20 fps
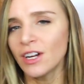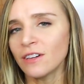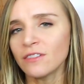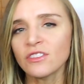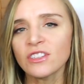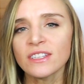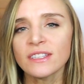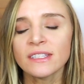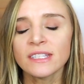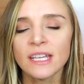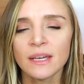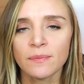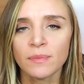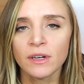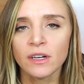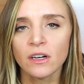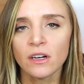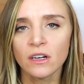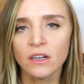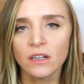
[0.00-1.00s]
know, just
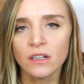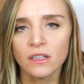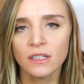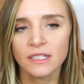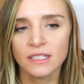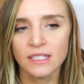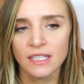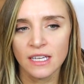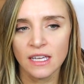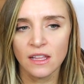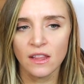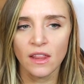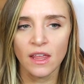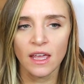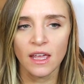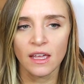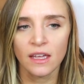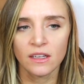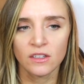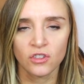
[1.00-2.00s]
typical
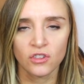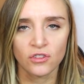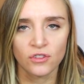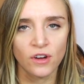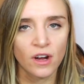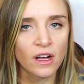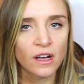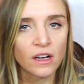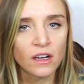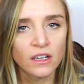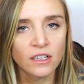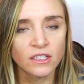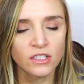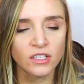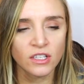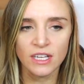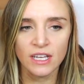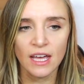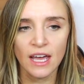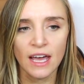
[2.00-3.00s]
teething
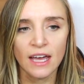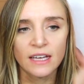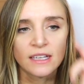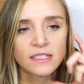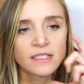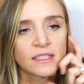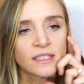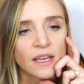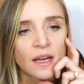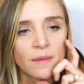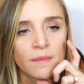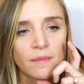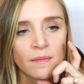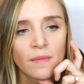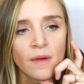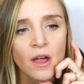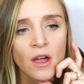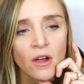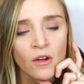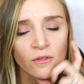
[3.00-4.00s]
struggles. She has
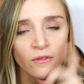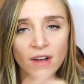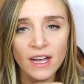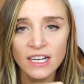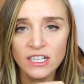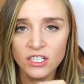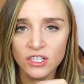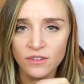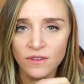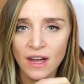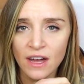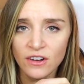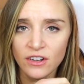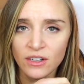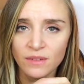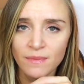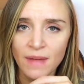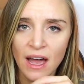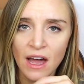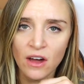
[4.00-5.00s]
rash around
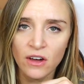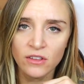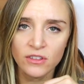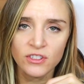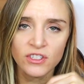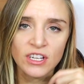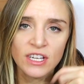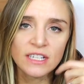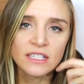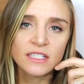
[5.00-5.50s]
her mouth. She